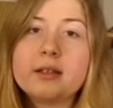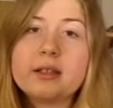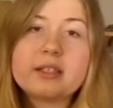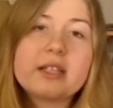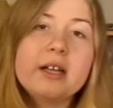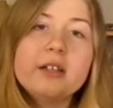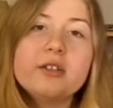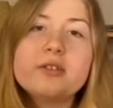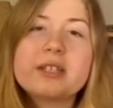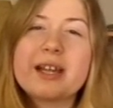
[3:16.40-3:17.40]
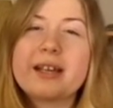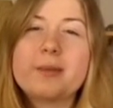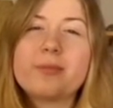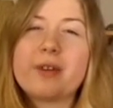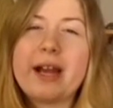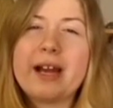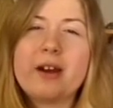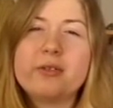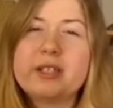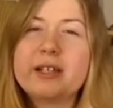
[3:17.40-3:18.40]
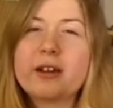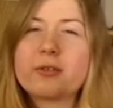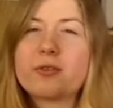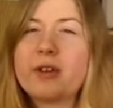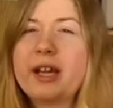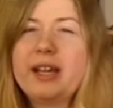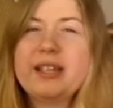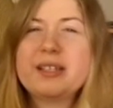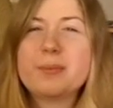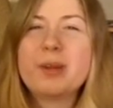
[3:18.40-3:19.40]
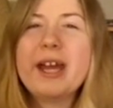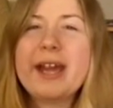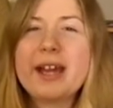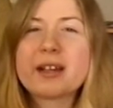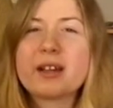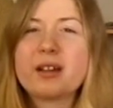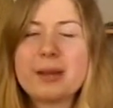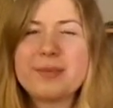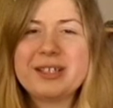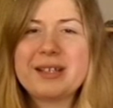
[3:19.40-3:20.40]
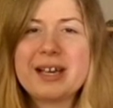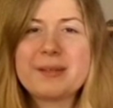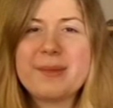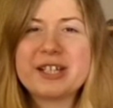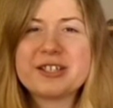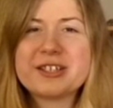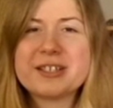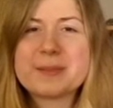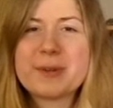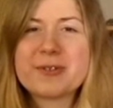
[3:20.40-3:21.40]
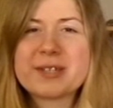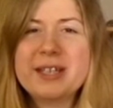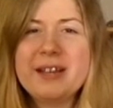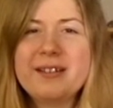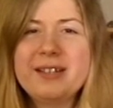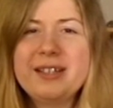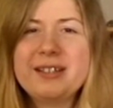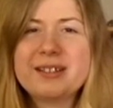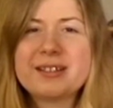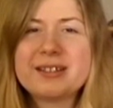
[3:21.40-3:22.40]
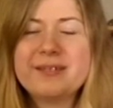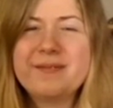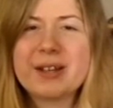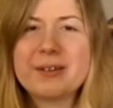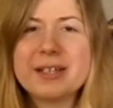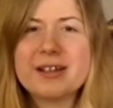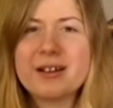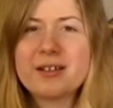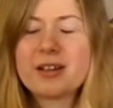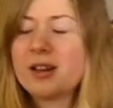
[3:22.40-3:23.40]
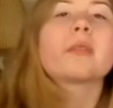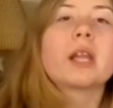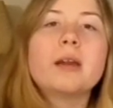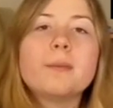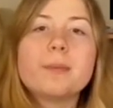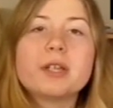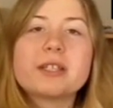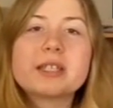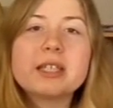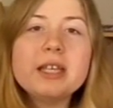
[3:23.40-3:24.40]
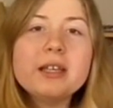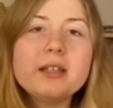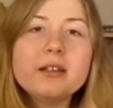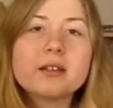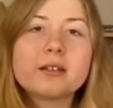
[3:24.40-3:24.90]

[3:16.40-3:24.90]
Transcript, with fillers: Its color is kind of brown to dark gray to black, and kind of matches its personality, very dark. But its skin